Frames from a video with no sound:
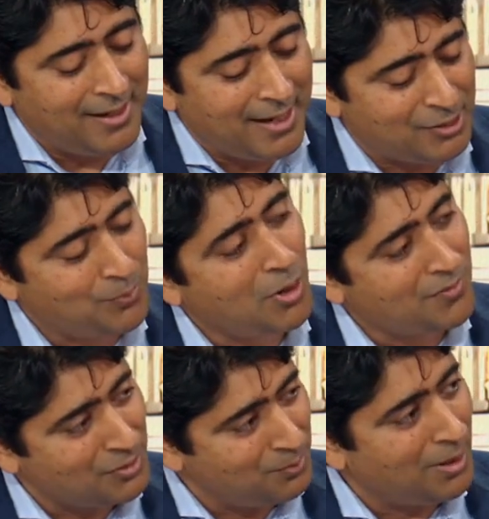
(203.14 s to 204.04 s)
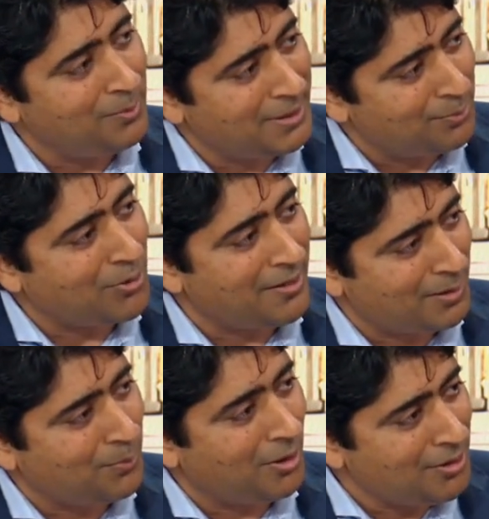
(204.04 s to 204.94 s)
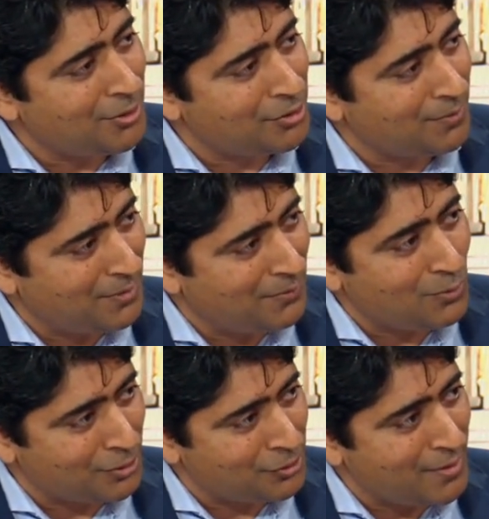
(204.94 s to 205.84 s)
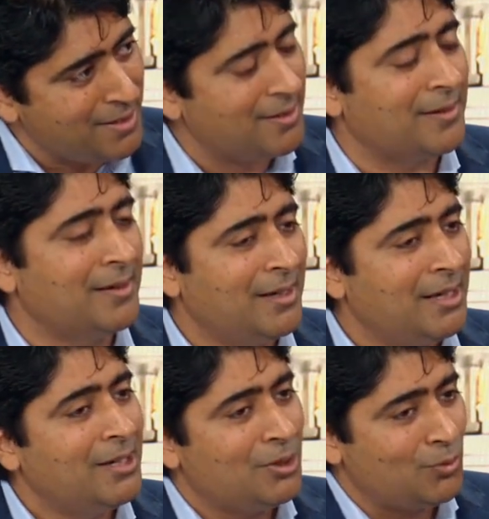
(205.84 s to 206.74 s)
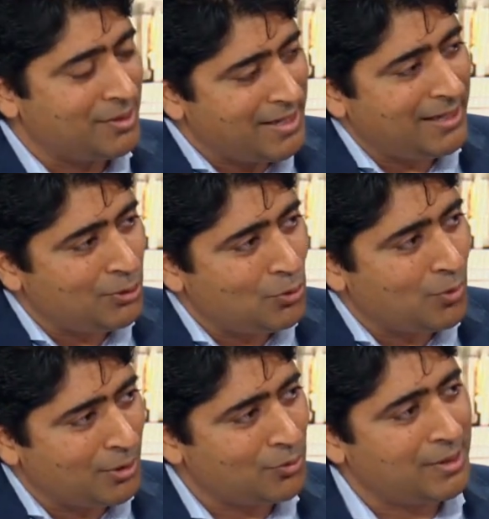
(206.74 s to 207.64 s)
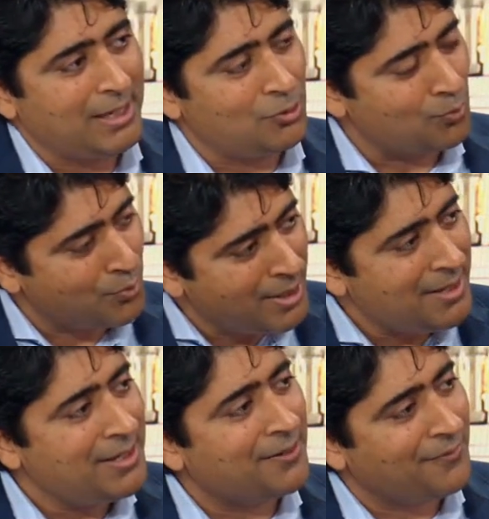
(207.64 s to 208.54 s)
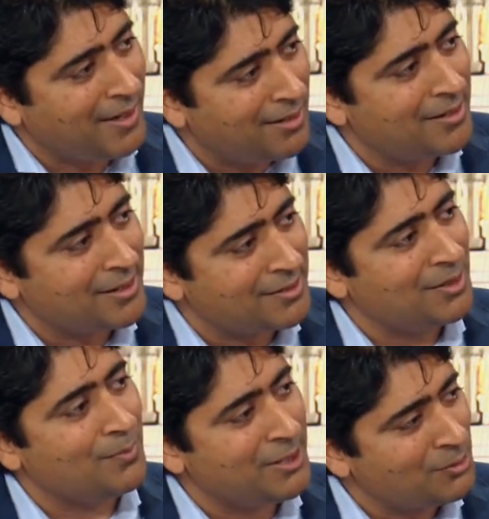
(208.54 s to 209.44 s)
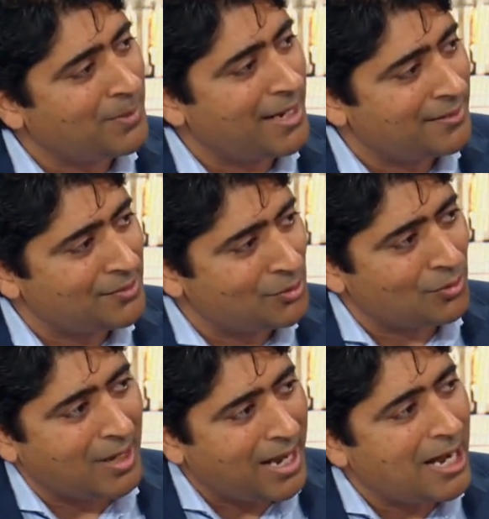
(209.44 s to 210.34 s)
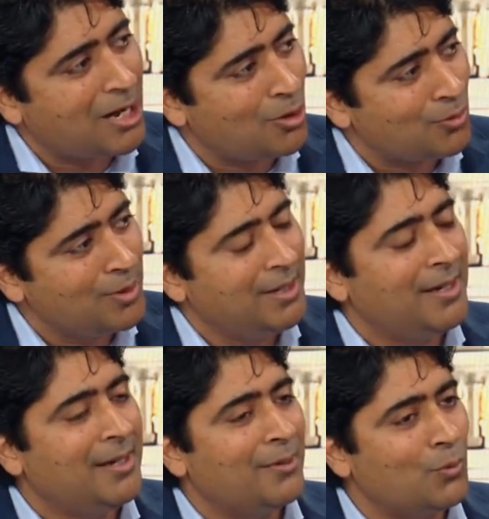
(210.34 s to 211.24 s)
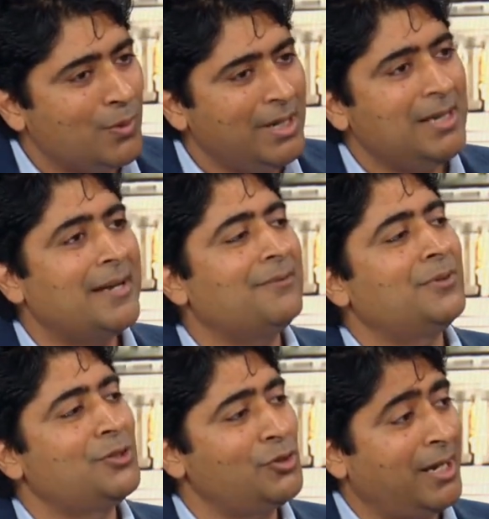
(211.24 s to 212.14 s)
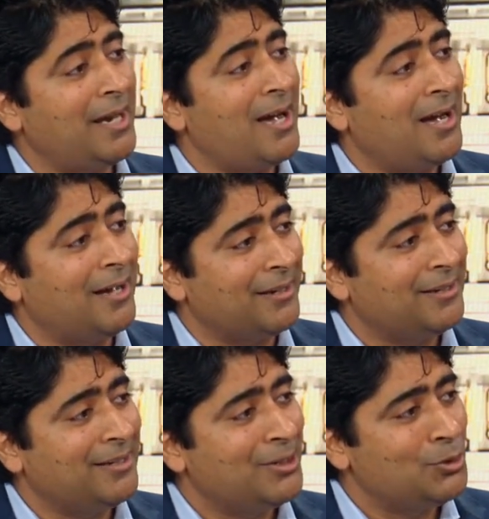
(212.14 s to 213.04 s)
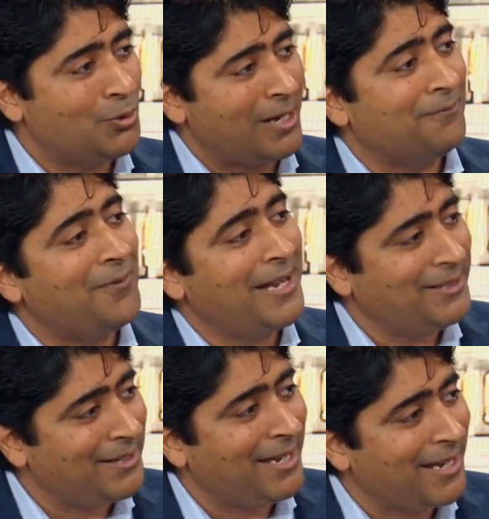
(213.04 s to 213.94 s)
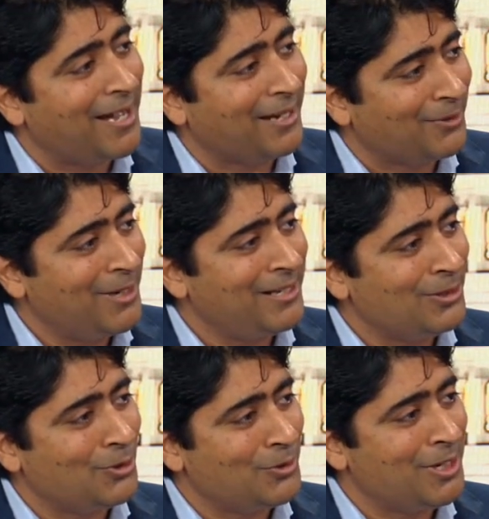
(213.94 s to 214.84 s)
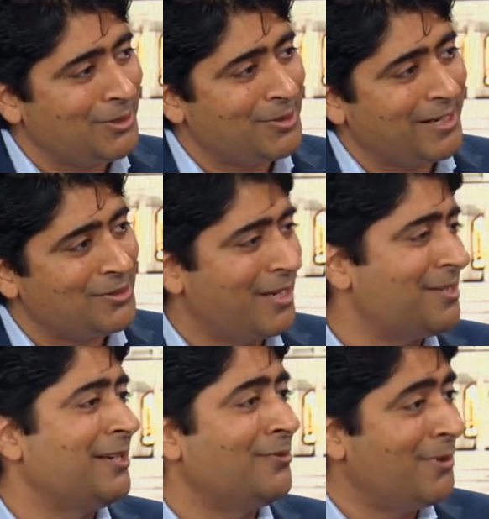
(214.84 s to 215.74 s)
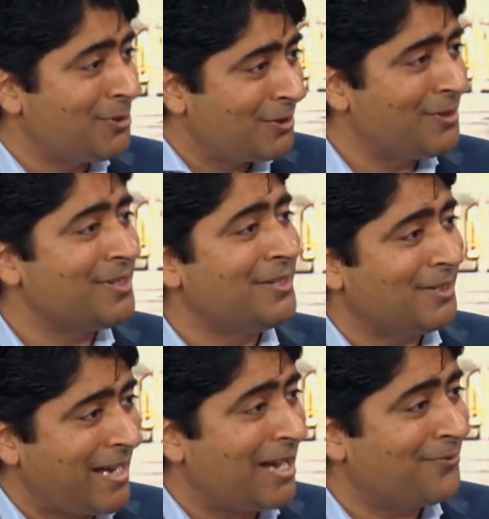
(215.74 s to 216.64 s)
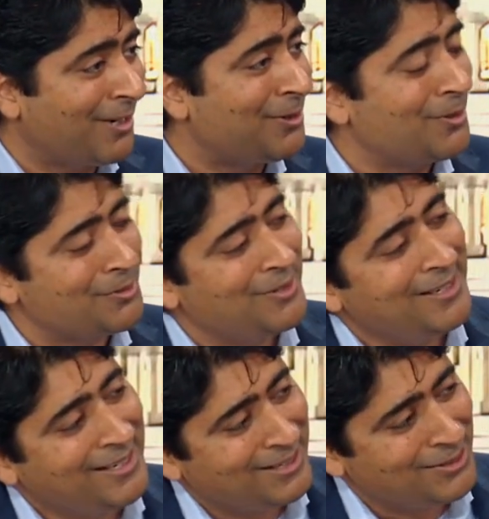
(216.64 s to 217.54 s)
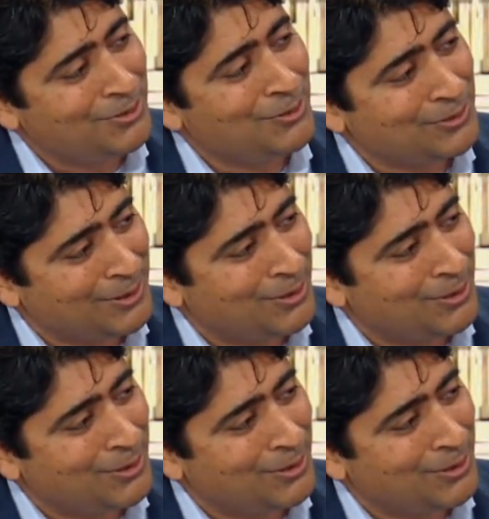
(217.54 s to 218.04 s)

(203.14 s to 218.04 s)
as part of this public-private partnership that we want to strengthen, to exactly do what you said, to bring the awareness and the best practices on how we leverage AI to kind of fight the AI, right? And on the other hand, as the adversaries and the attack vectors continuously